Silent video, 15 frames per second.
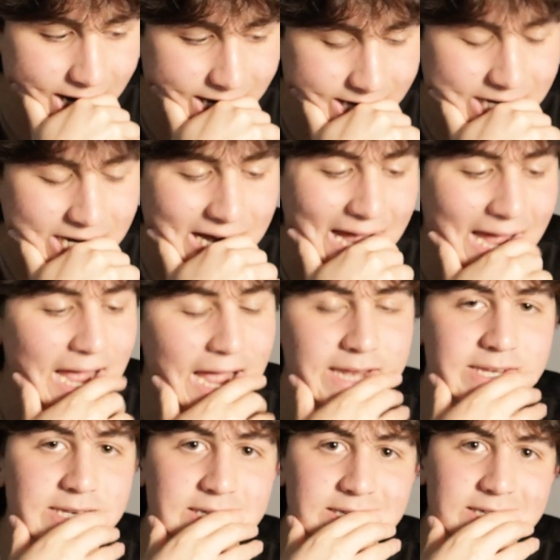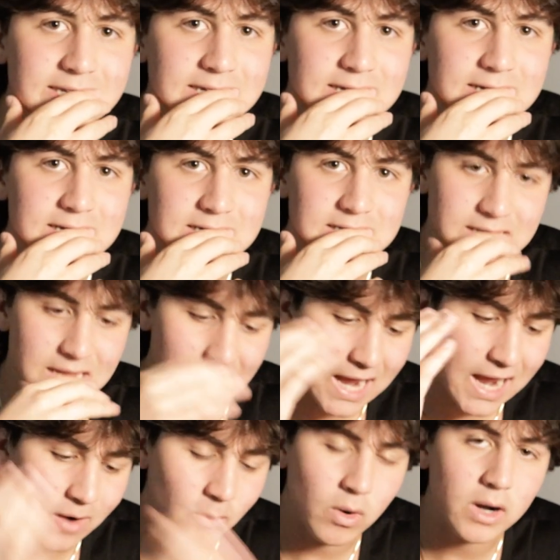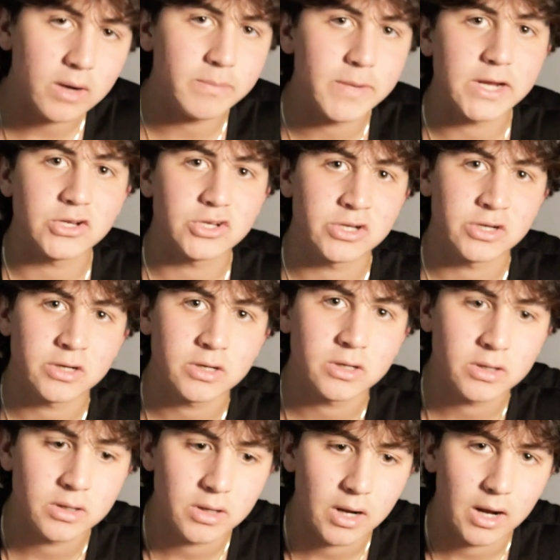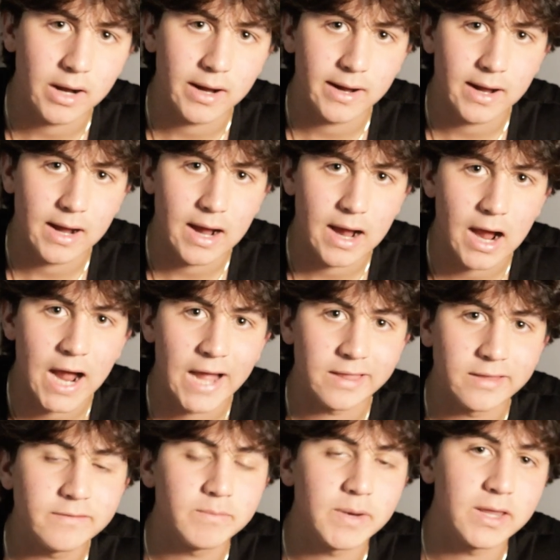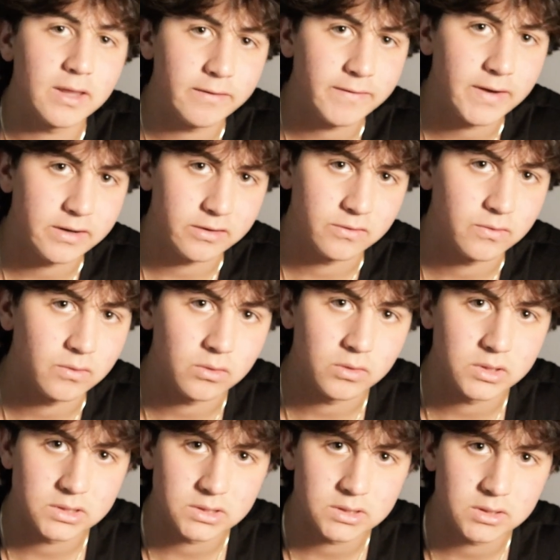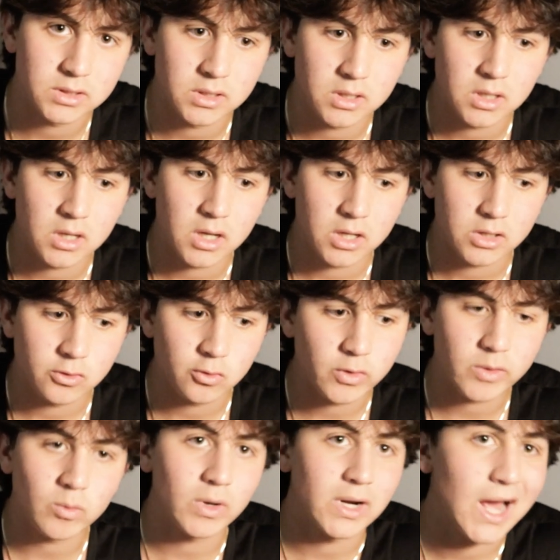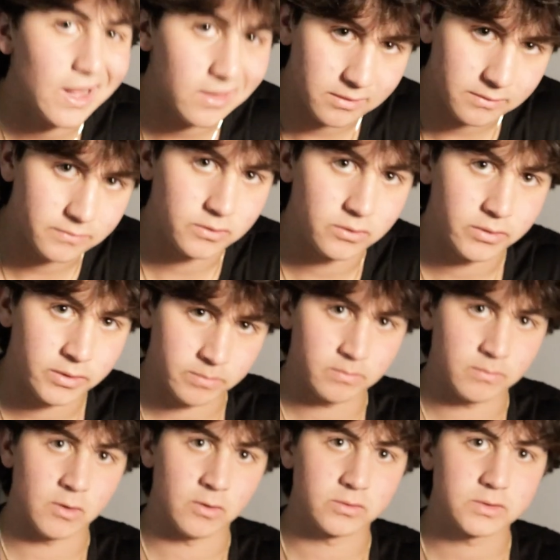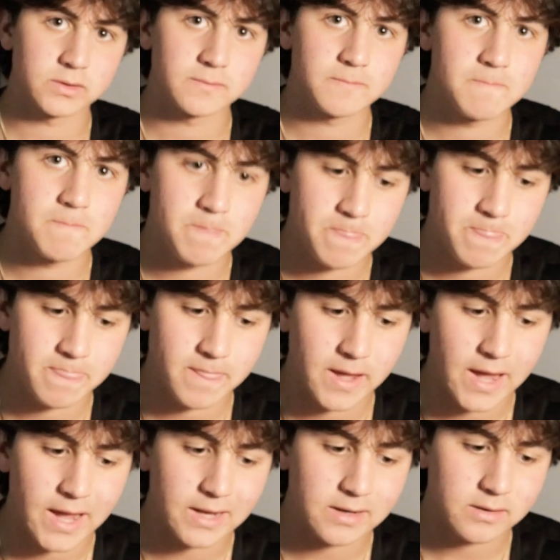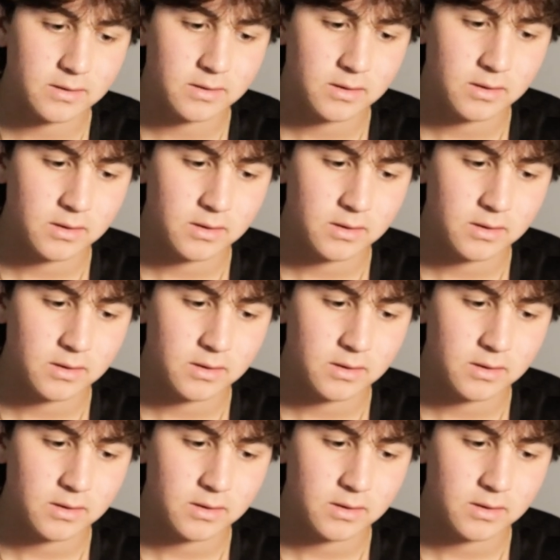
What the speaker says: you know, I want to make sure I live my life at its fullest, doing what I love doing most. And